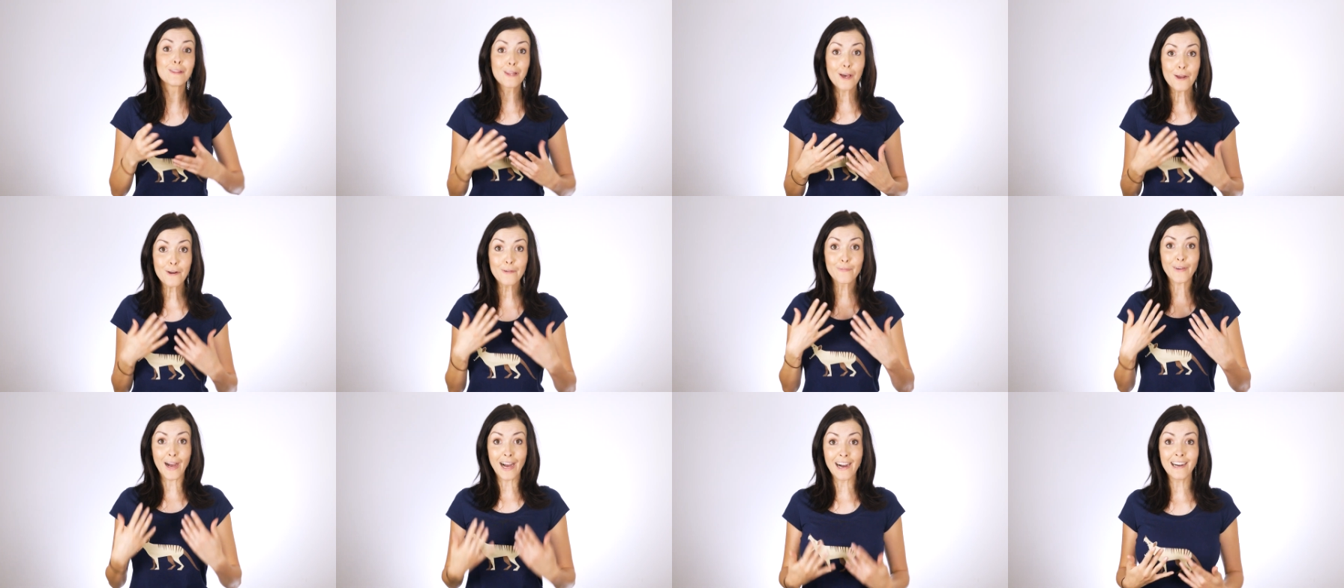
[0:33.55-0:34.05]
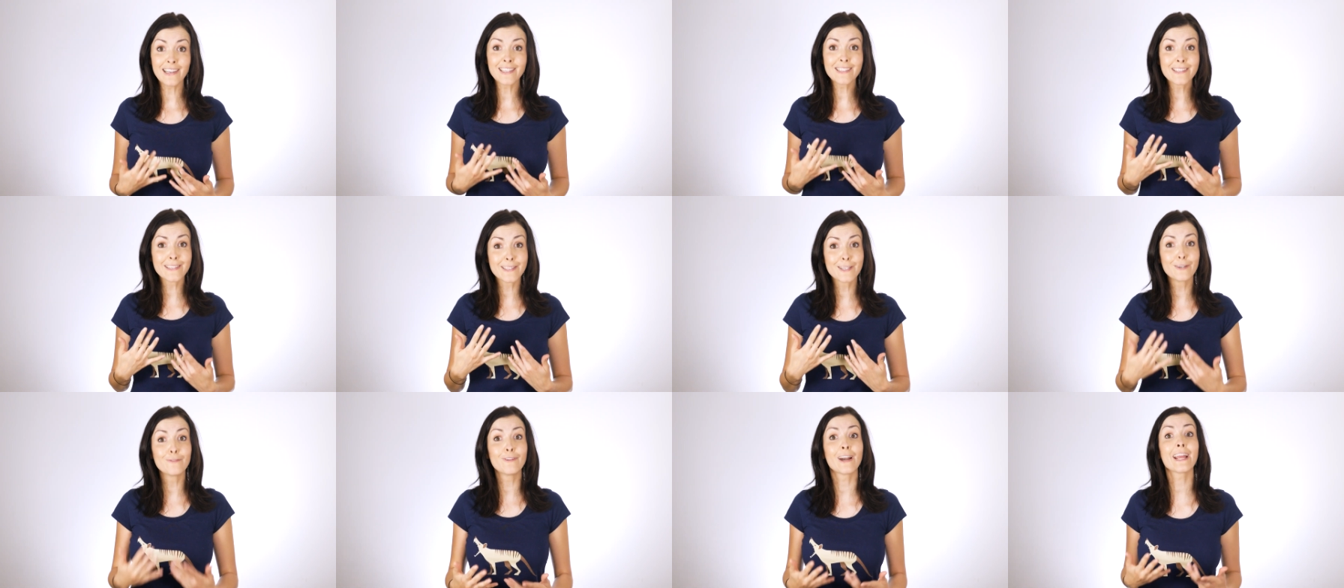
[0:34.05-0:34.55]
lot of
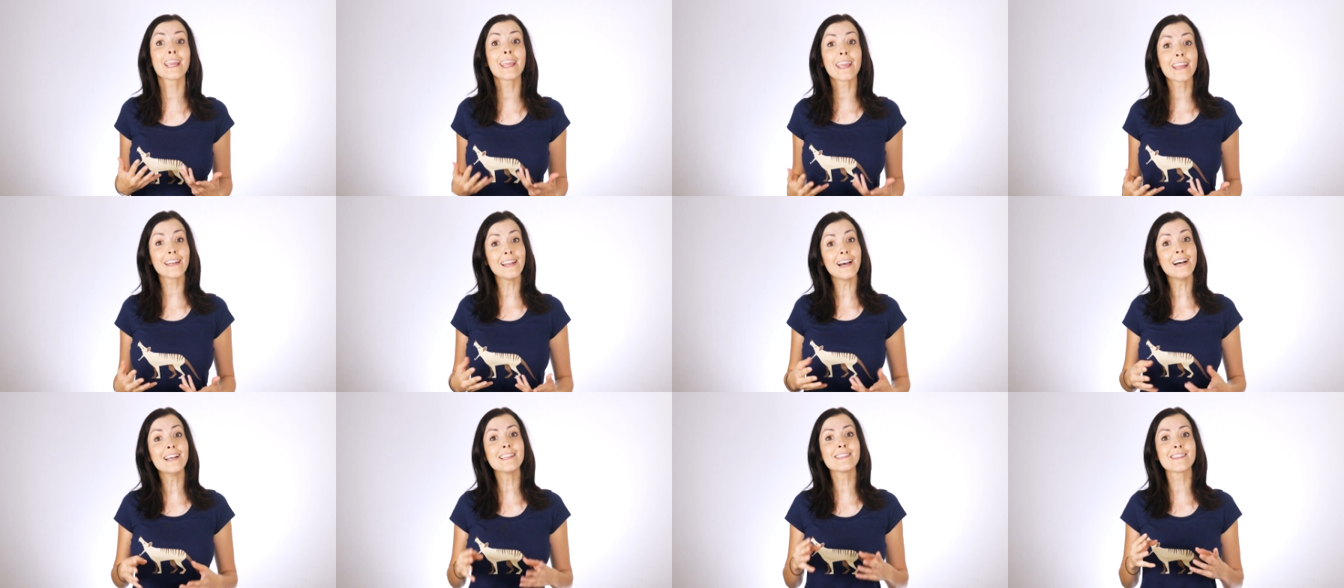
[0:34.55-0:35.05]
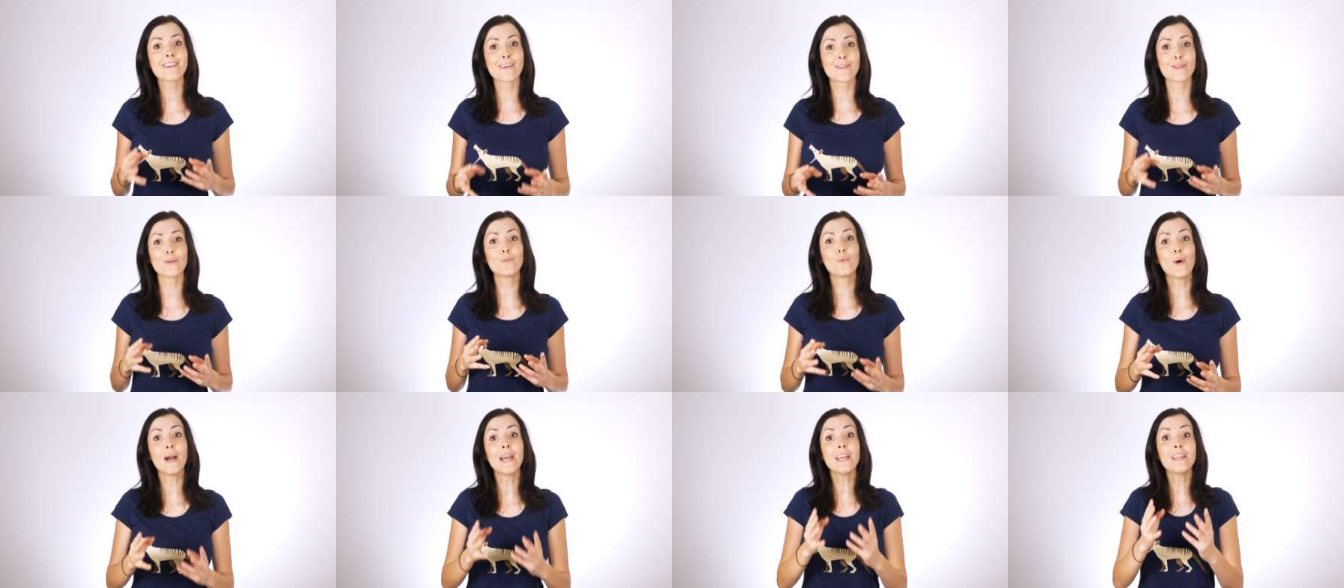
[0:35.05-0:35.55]
us to recognise
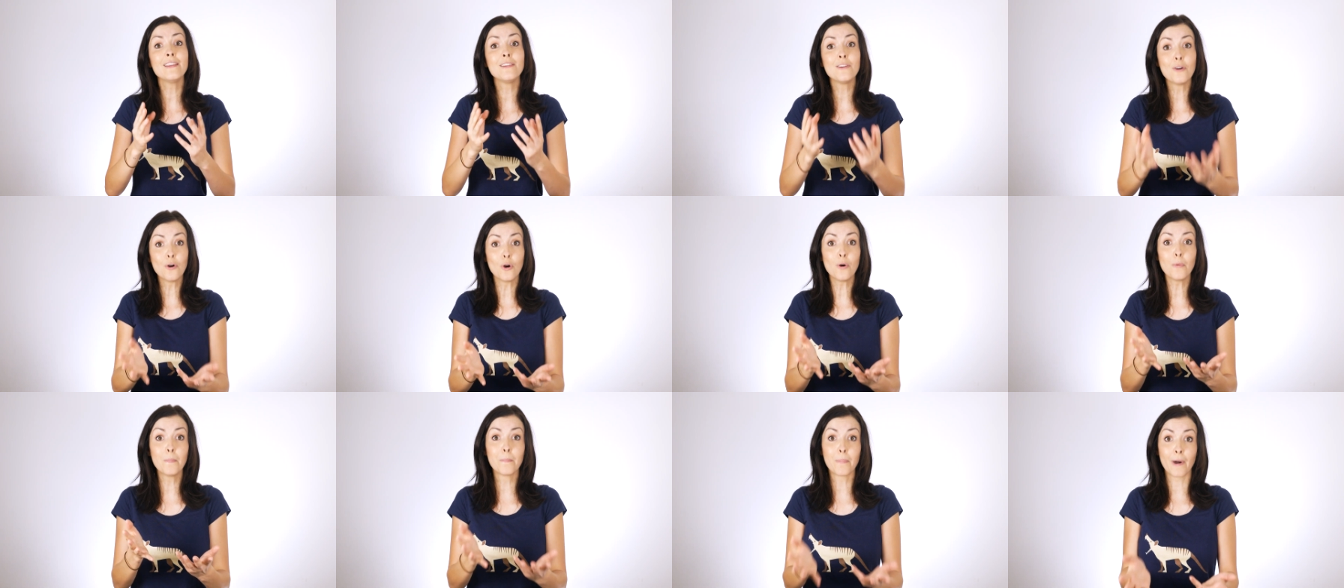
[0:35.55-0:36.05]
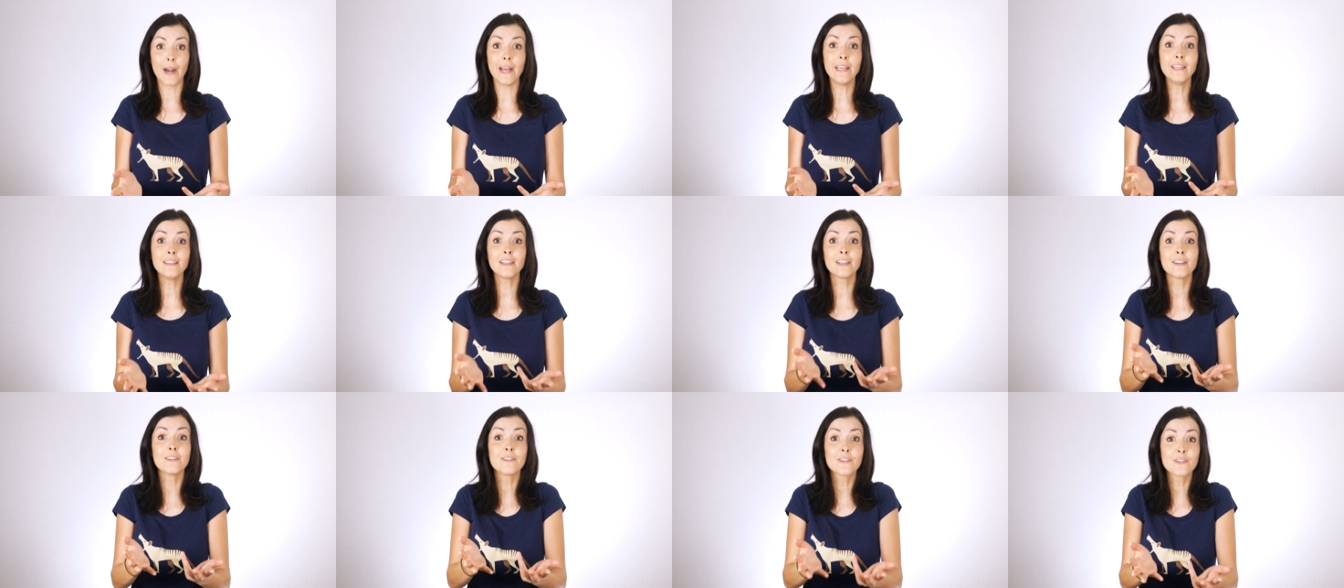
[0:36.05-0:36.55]
that the way your
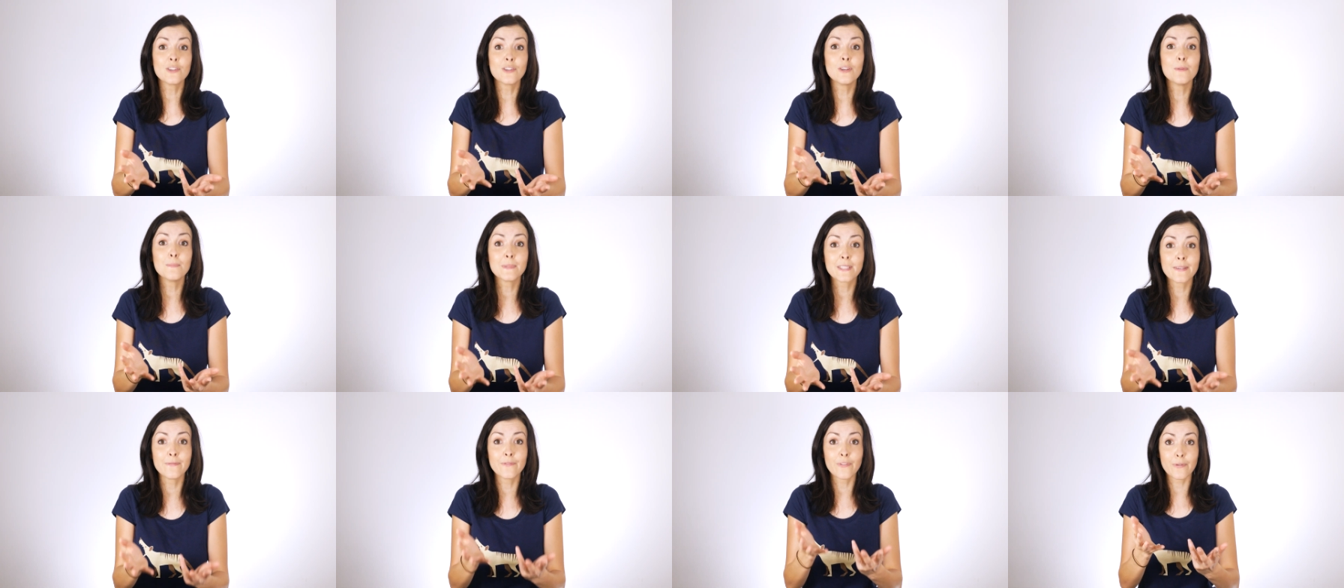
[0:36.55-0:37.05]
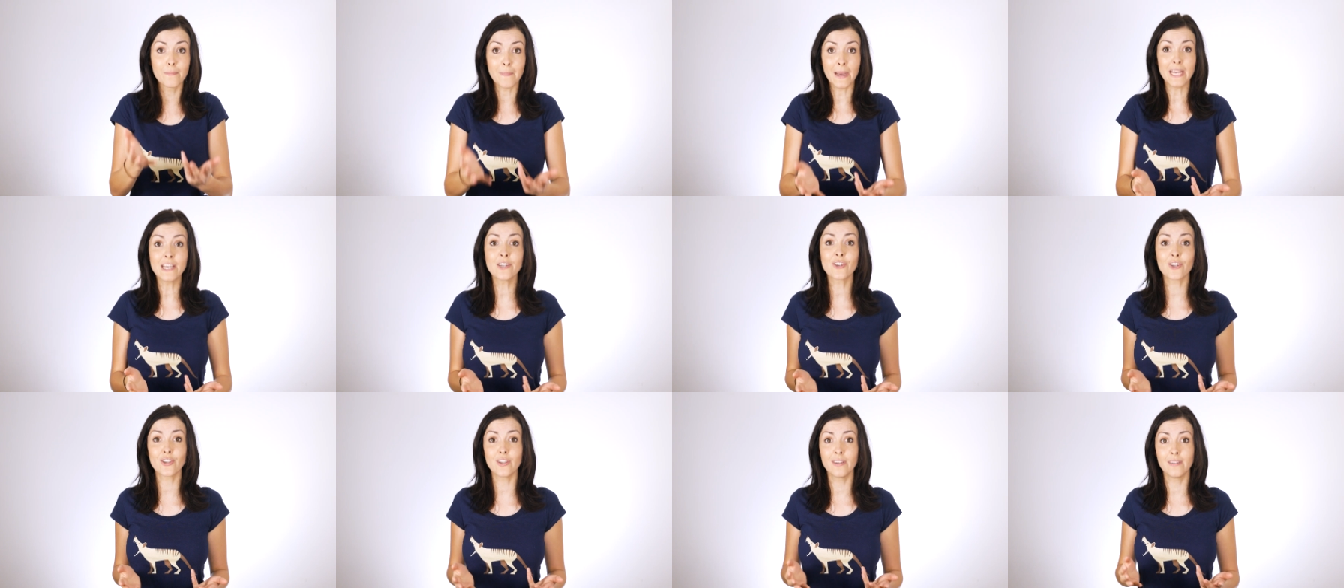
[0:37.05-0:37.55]
brain consumes
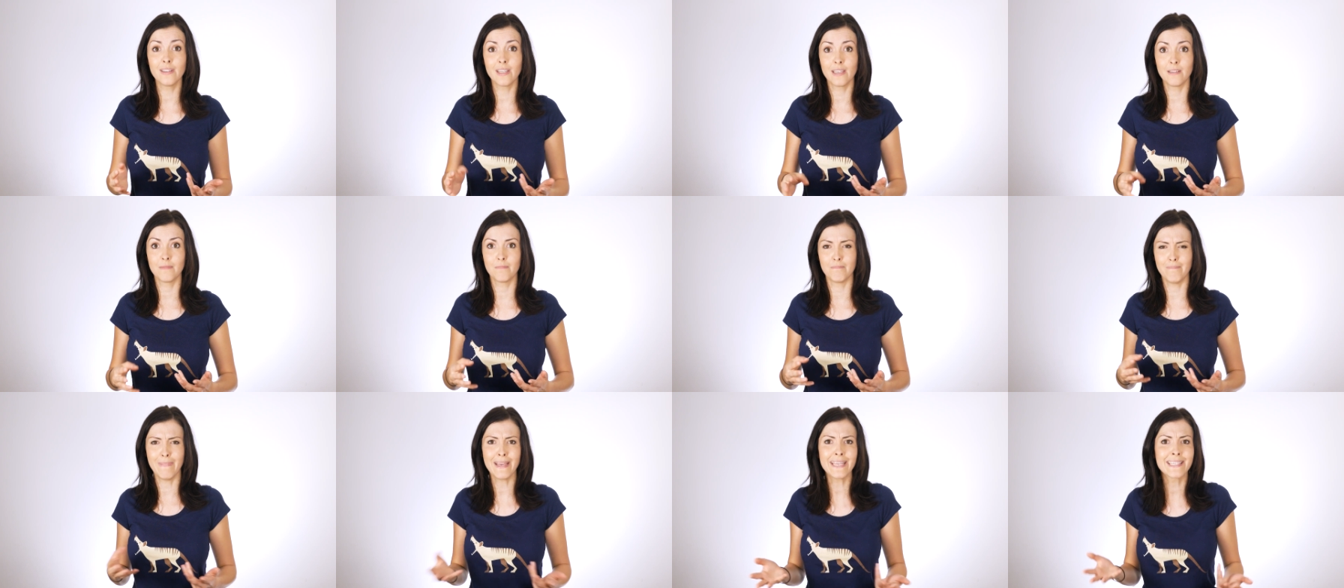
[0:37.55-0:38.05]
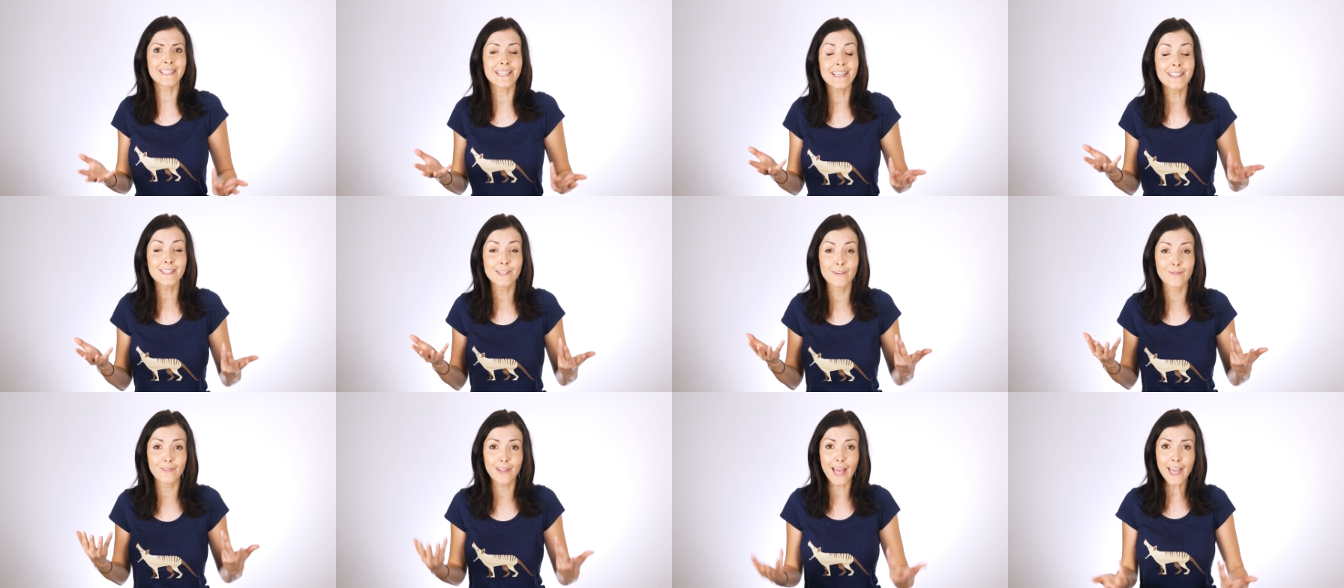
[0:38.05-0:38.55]
information and makes
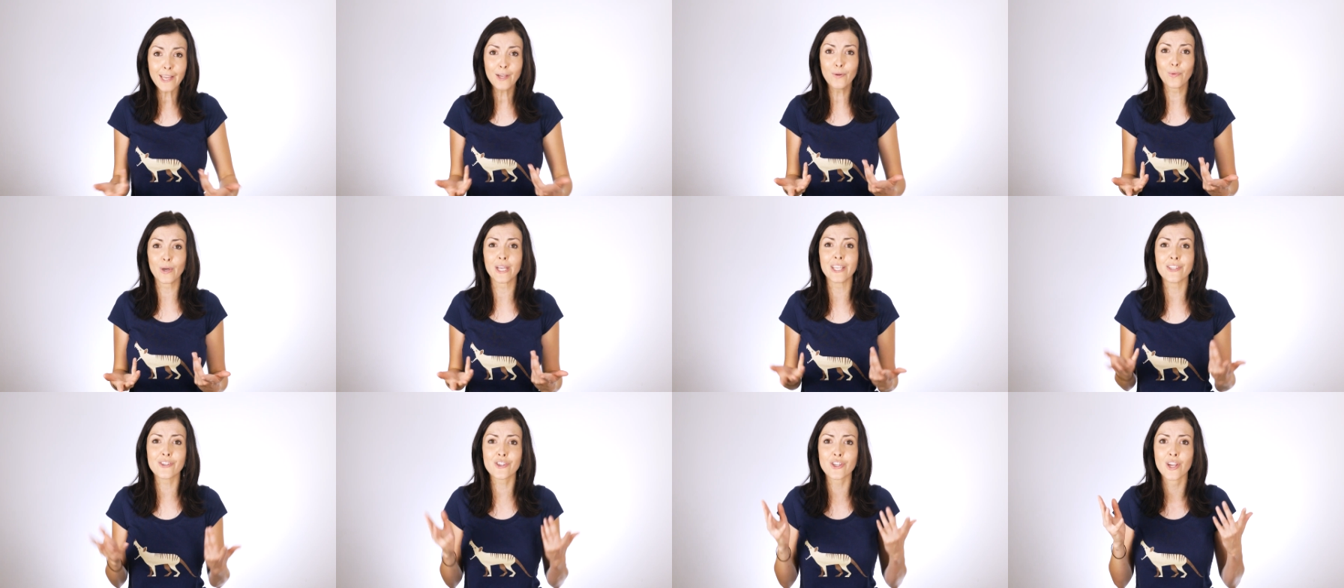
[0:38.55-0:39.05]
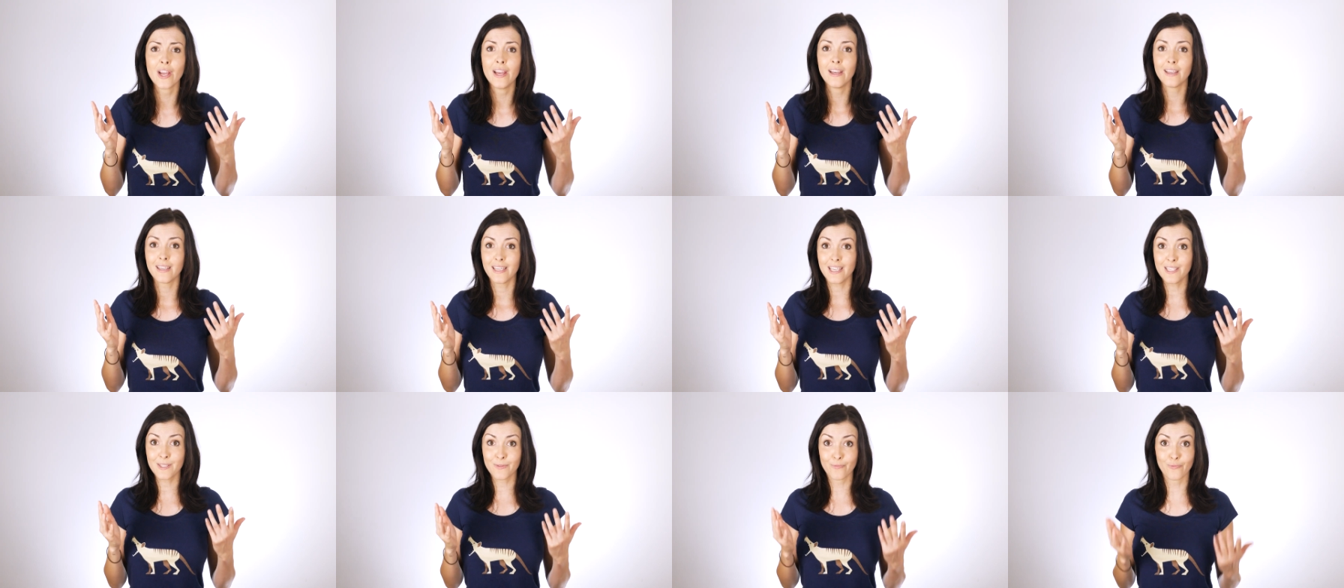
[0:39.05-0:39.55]
sense of language
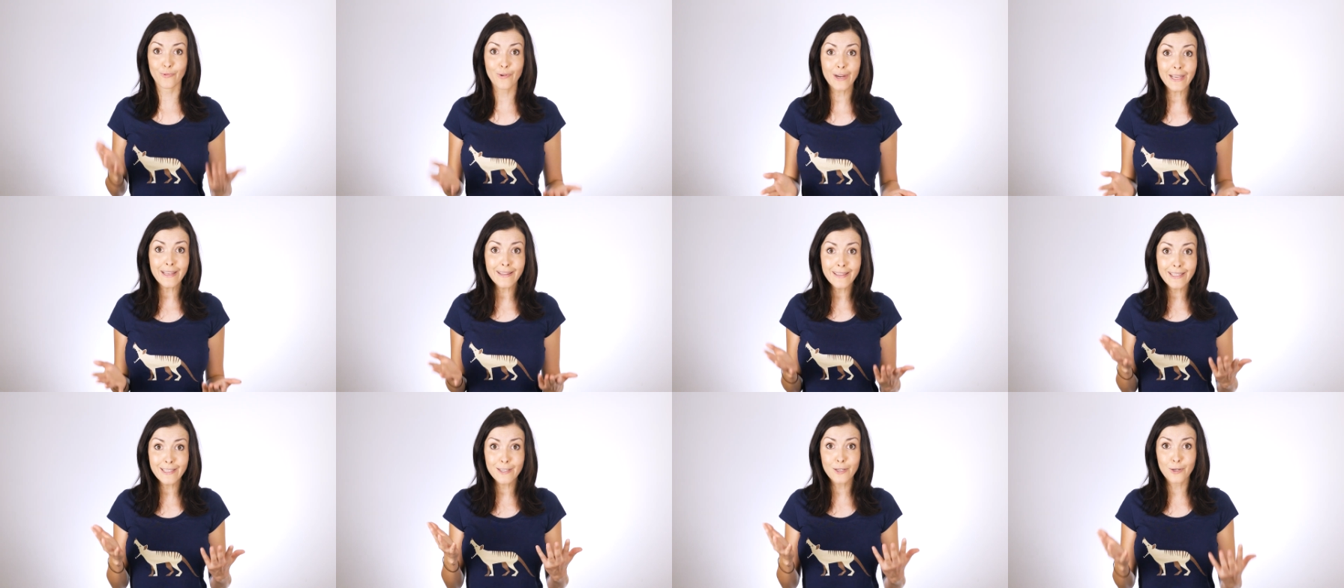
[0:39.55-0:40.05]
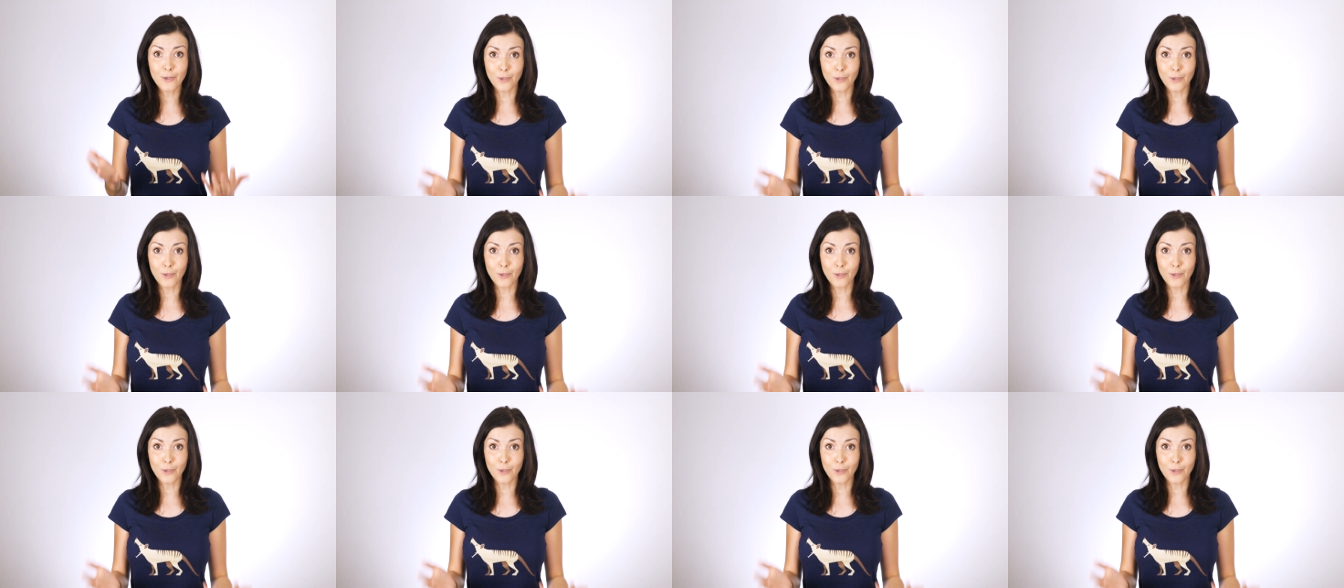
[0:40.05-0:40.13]
is really